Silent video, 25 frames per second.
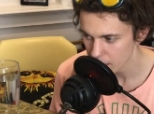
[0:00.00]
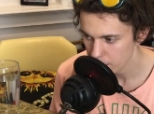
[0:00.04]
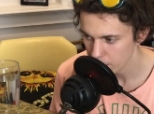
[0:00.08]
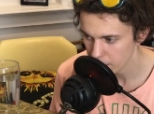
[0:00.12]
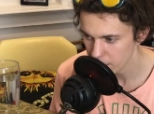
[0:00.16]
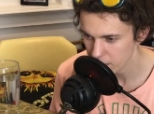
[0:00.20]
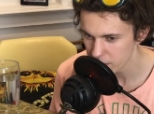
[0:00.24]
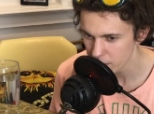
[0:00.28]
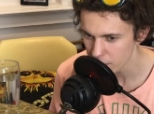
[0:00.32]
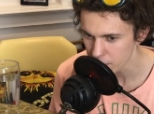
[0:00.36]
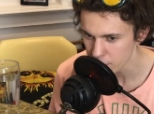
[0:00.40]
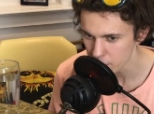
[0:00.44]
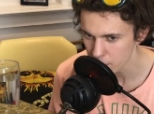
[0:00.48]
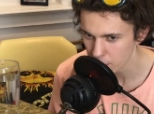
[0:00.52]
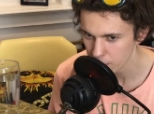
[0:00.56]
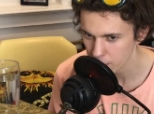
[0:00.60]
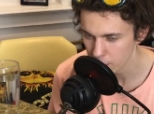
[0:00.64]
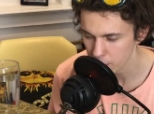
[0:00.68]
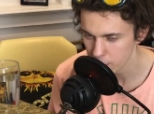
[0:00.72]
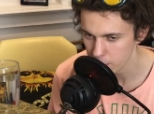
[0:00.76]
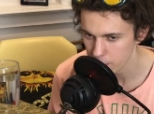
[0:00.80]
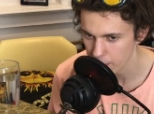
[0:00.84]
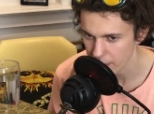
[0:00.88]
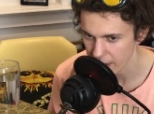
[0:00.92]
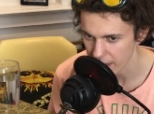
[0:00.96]
But he's also
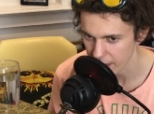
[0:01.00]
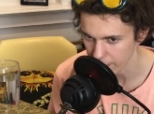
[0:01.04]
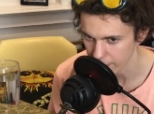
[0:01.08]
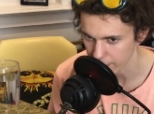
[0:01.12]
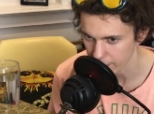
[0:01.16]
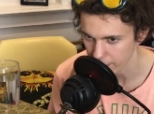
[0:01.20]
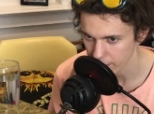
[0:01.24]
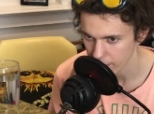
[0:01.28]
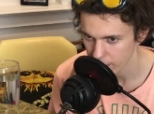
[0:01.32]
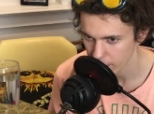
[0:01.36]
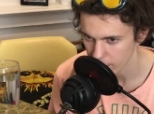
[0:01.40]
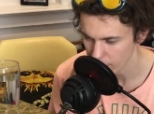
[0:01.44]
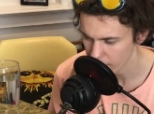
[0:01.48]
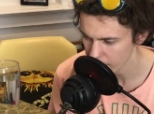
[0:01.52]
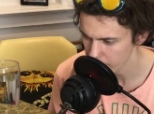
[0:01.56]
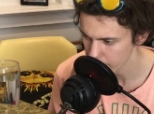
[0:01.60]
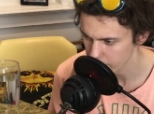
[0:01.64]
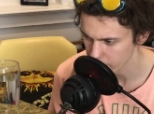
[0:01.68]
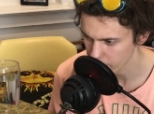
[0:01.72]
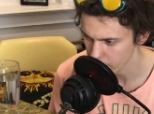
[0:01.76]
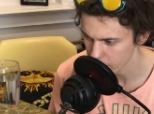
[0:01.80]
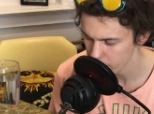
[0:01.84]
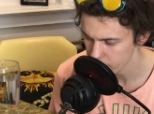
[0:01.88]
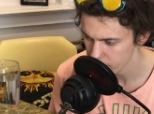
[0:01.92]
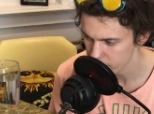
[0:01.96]
Bruce Banner, right,
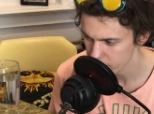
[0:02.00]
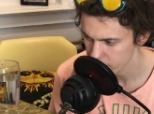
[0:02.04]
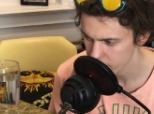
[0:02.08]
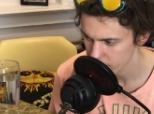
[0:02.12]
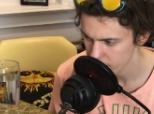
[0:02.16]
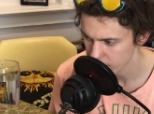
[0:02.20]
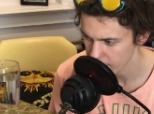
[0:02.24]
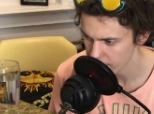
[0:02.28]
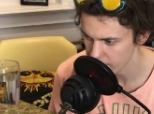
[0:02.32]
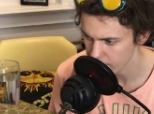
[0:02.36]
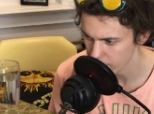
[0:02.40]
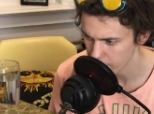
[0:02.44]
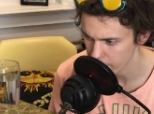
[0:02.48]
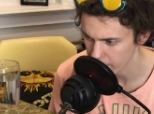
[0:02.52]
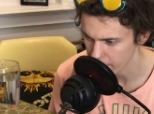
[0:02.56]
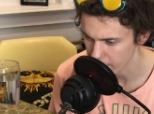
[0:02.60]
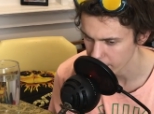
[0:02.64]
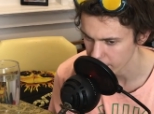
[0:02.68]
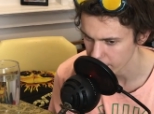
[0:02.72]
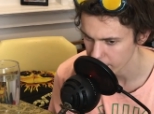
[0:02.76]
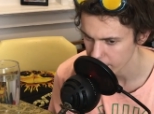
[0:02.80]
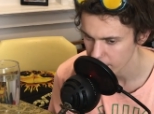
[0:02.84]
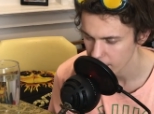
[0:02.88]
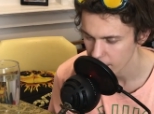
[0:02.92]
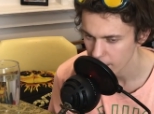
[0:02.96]
Bruce? David
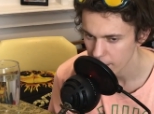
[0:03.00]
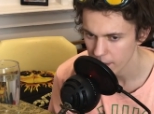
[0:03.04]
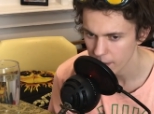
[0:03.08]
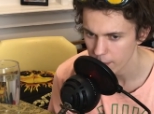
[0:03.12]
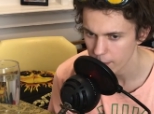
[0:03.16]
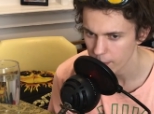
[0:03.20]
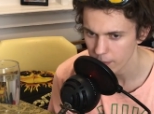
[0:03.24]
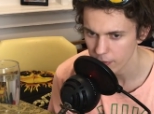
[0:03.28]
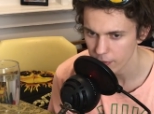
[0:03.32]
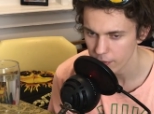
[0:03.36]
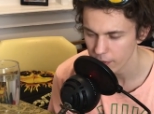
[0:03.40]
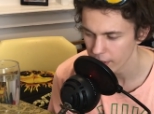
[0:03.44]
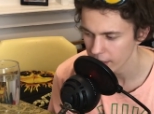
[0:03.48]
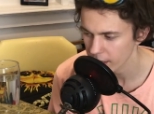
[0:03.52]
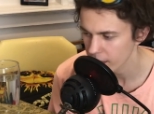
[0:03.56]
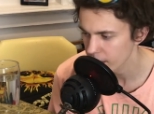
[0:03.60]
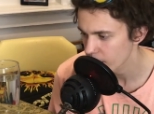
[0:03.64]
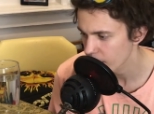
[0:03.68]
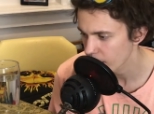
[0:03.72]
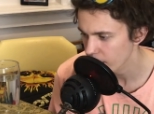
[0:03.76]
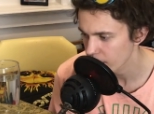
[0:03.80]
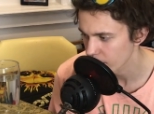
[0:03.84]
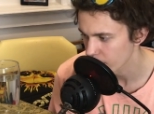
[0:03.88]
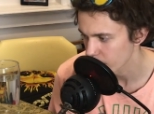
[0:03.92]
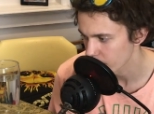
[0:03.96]
Banner.
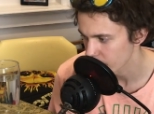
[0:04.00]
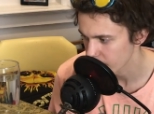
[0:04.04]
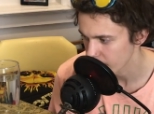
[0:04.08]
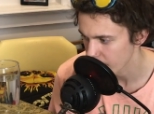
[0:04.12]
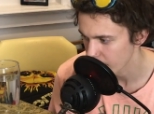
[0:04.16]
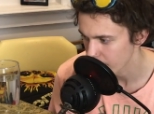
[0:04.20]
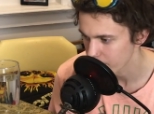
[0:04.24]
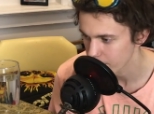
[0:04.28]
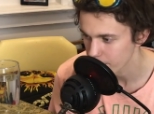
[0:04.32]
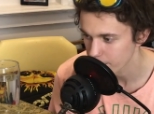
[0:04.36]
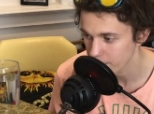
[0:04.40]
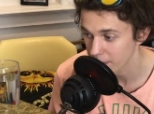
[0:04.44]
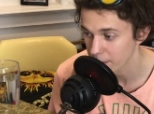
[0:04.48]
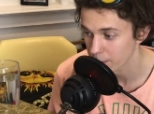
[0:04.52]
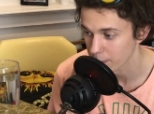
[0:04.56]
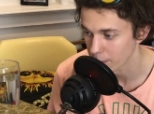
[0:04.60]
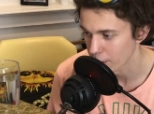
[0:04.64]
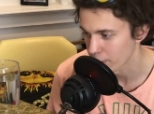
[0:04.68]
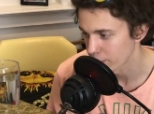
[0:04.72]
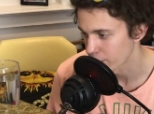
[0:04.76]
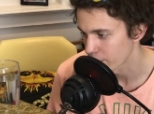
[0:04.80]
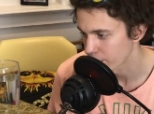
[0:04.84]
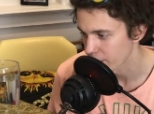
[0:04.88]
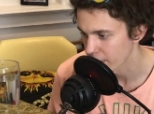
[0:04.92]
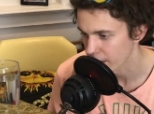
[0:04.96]
Fucking, I don't know the name. Big
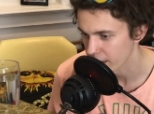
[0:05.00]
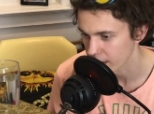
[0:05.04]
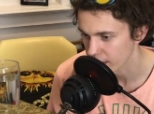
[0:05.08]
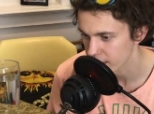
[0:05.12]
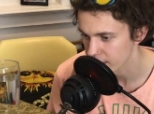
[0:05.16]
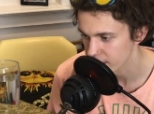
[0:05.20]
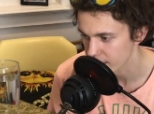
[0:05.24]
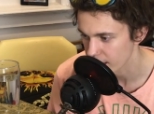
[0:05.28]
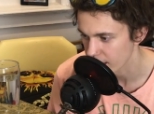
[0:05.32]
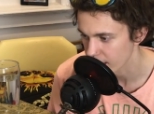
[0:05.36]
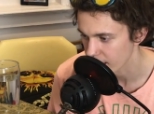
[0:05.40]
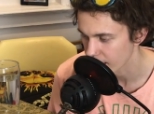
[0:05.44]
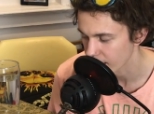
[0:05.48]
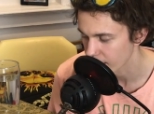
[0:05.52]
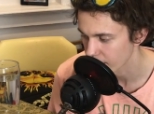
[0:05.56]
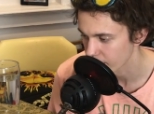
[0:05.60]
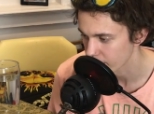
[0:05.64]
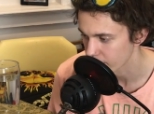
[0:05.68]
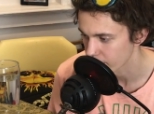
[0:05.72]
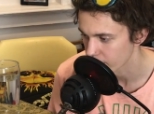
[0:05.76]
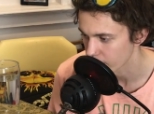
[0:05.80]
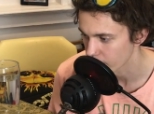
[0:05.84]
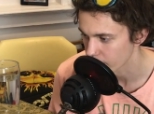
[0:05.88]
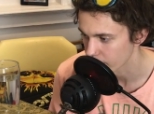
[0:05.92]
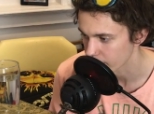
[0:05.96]
Marvel fan, I say, and I don't
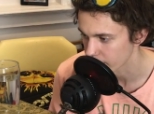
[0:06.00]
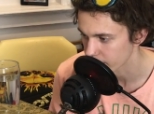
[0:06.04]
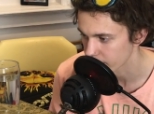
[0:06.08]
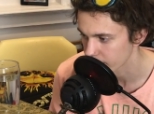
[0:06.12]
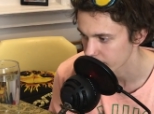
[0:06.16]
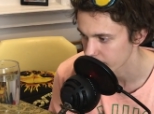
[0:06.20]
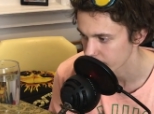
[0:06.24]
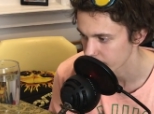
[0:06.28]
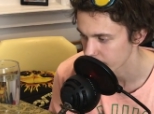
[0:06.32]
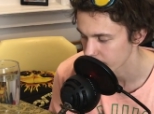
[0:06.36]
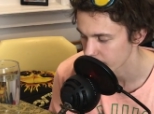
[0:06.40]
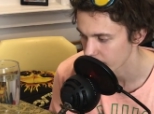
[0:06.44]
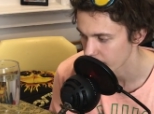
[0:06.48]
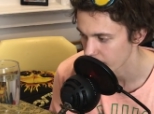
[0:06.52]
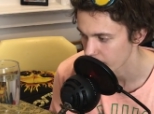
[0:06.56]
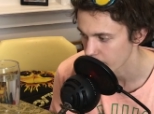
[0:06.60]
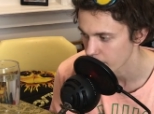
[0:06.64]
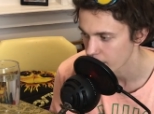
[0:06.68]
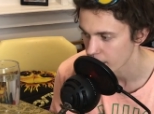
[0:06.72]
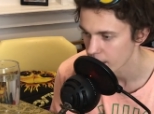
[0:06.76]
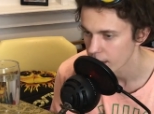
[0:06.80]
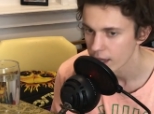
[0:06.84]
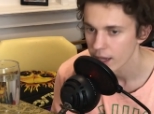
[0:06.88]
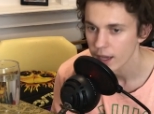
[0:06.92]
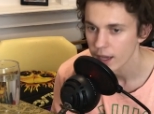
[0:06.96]
even know the, the name.